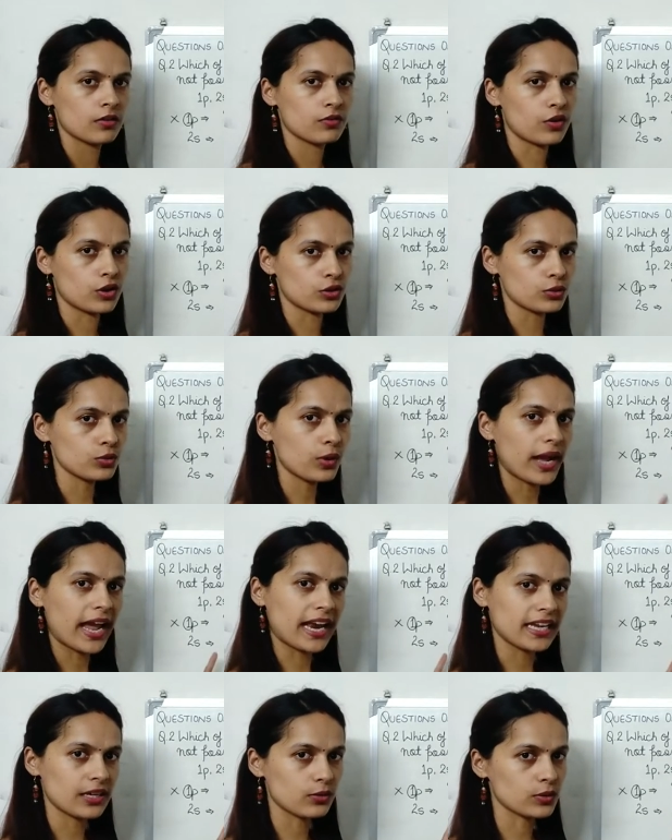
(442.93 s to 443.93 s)
For 2,
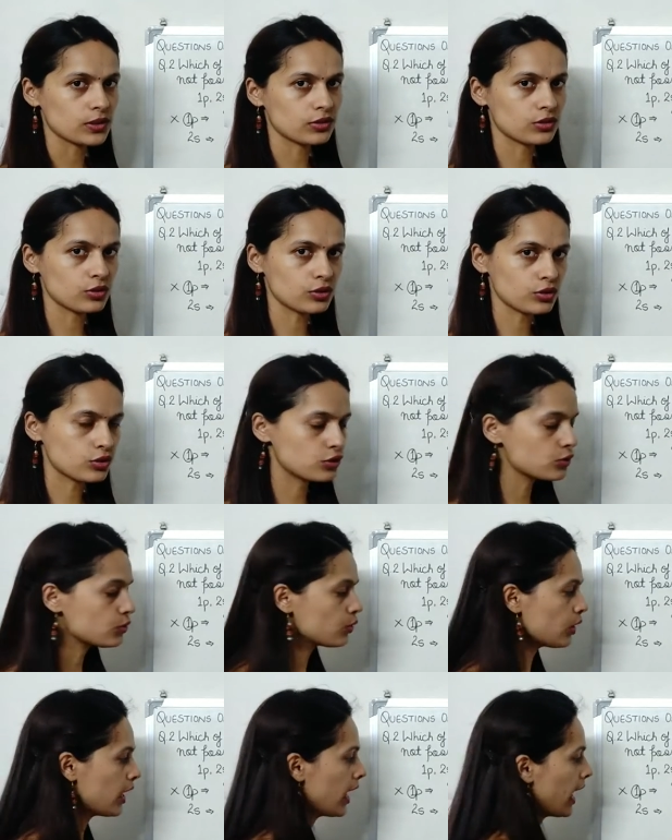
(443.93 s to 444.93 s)
n equals to
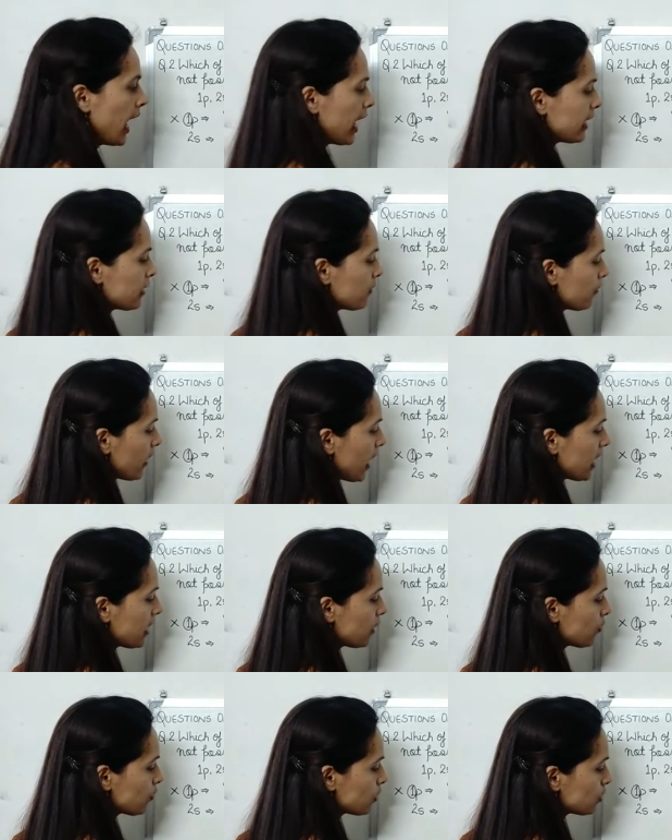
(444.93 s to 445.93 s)
2. And if
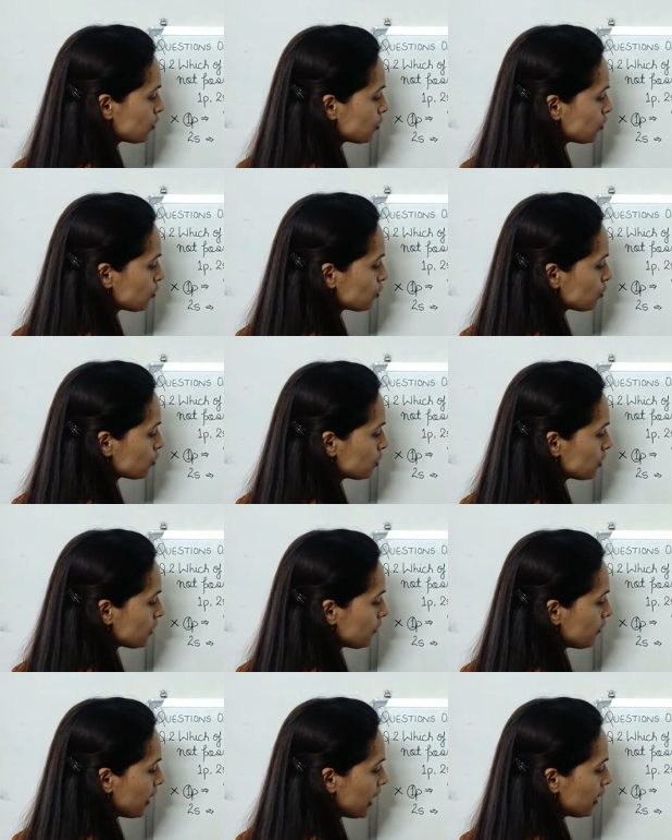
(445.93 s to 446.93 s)
n equals to 2,
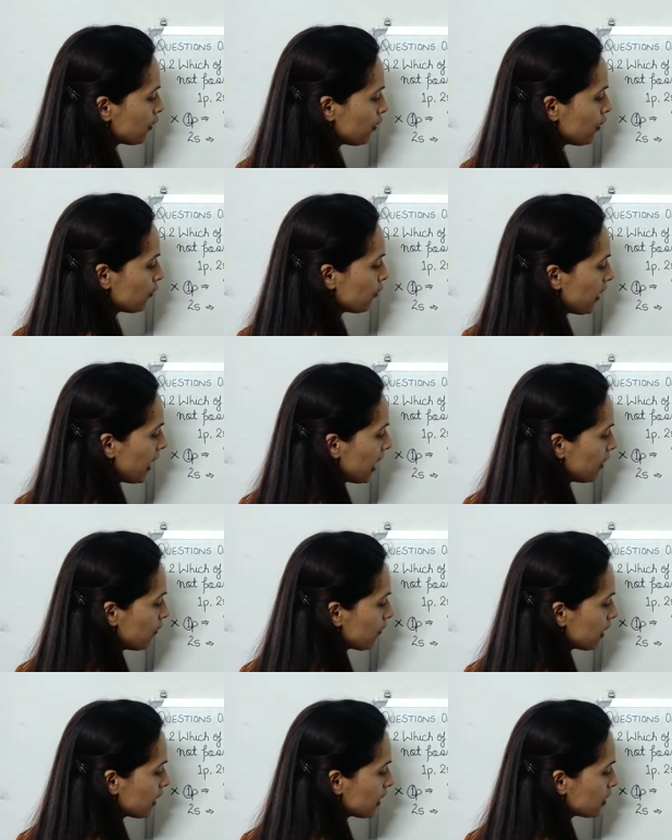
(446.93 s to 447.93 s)
the value of
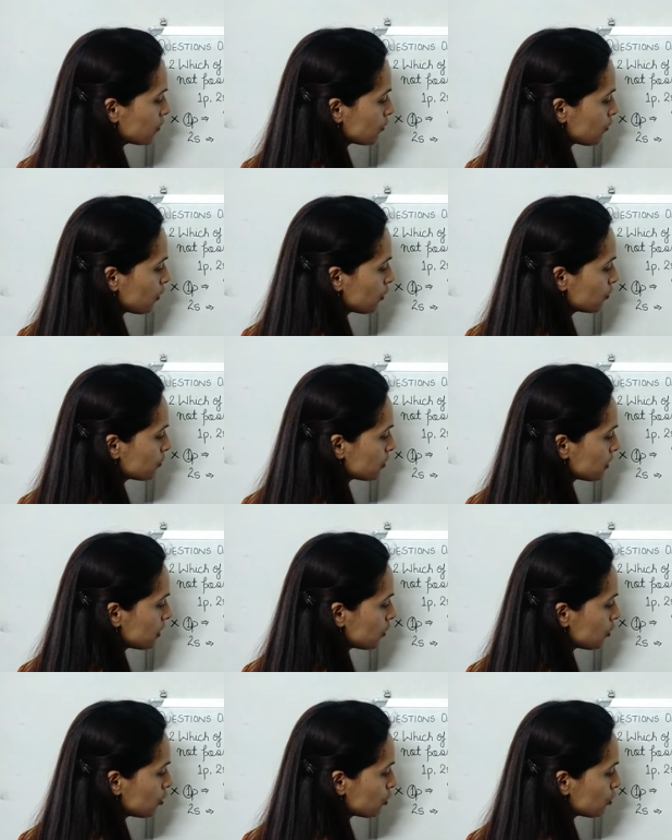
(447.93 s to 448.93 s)
L varies from
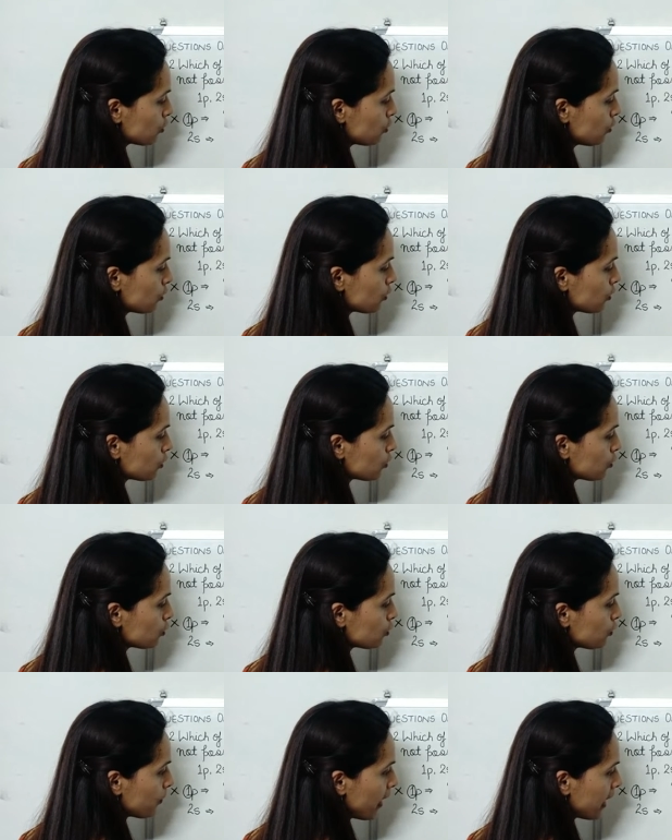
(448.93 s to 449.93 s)
0 to
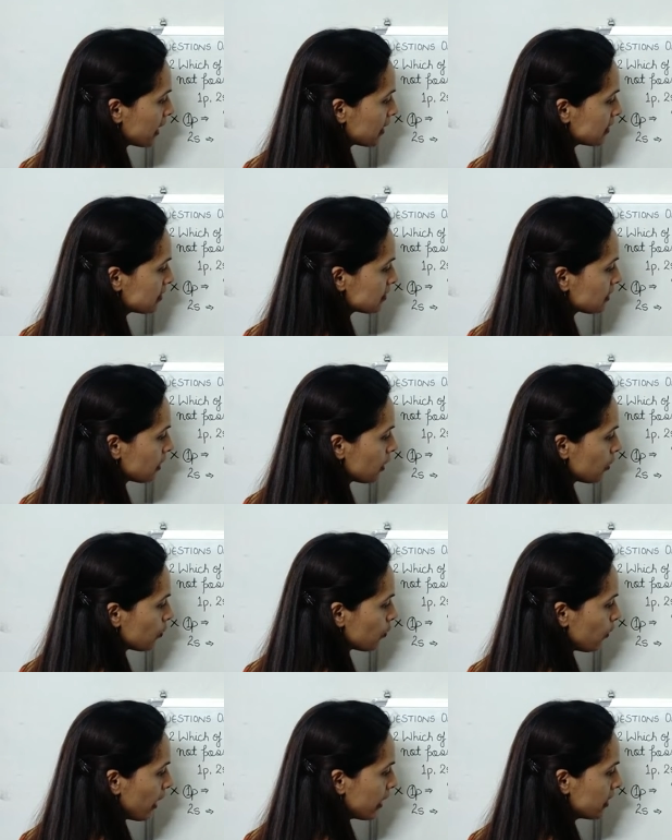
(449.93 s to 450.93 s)
2 minus
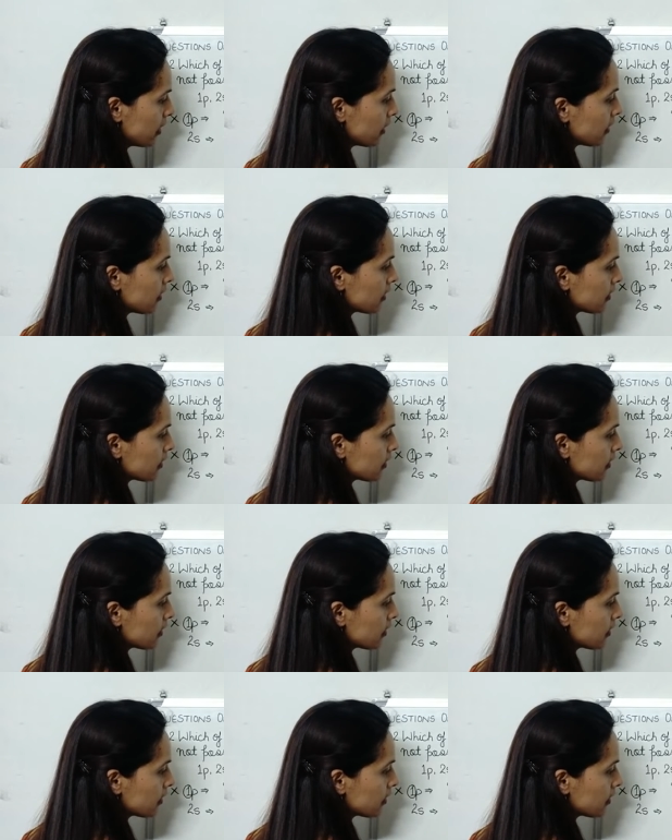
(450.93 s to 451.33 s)
1.